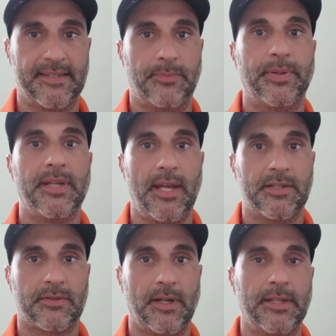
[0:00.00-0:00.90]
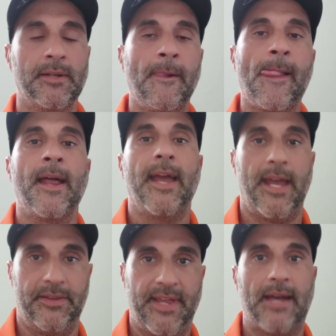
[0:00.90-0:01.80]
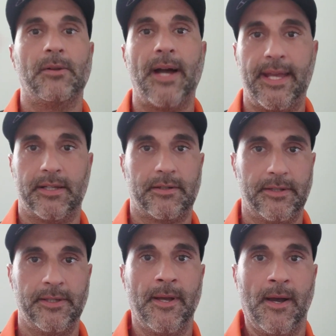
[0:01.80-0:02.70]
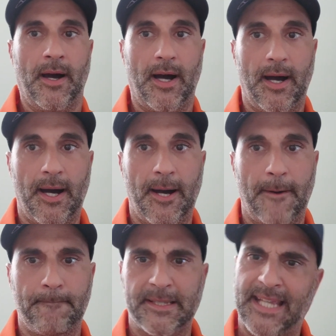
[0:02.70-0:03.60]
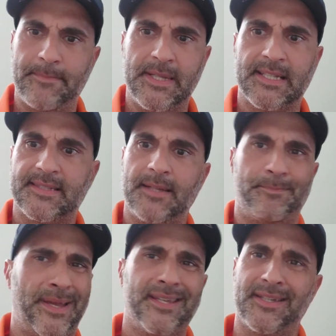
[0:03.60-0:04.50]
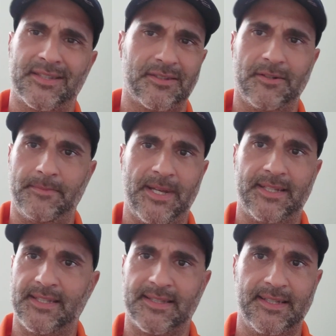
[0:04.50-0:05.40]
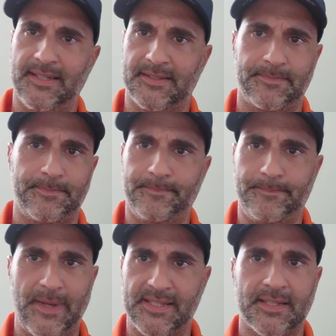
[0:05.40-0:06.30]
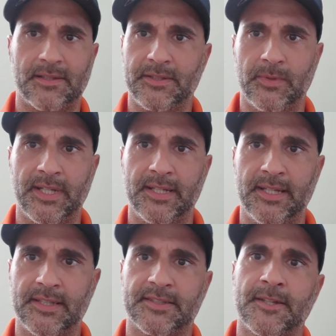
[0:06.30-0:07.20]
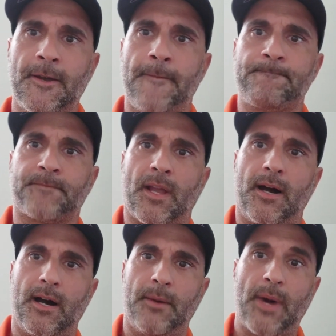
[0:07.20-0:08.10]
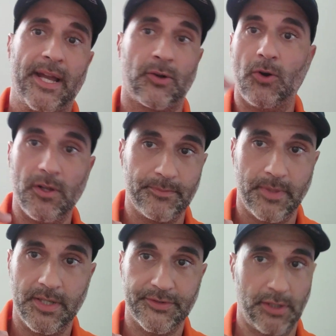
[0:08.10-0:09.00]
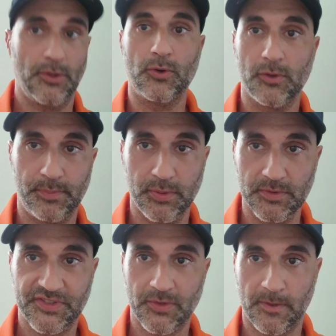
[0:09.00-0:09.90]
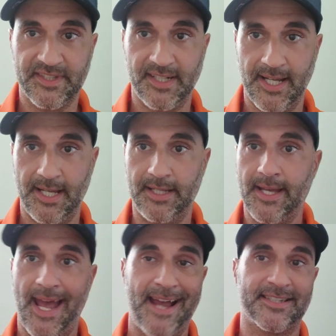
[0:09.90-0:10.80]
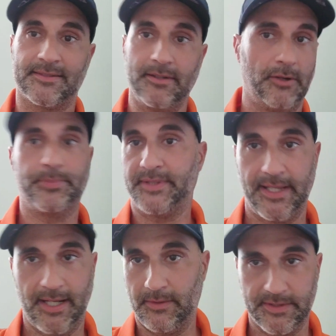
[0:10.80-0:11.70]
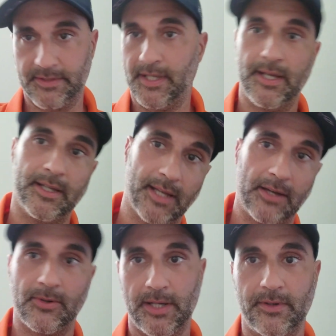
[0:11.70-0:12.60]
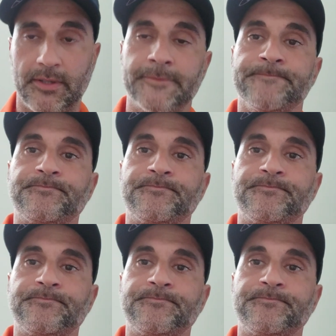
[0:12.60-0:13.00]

at the pH, right? And that'll anchor it. But that being said, baking soda, man, it's basically what it is. I called the local pool store today, asked, you know, pretend I was just, hey, how do I read?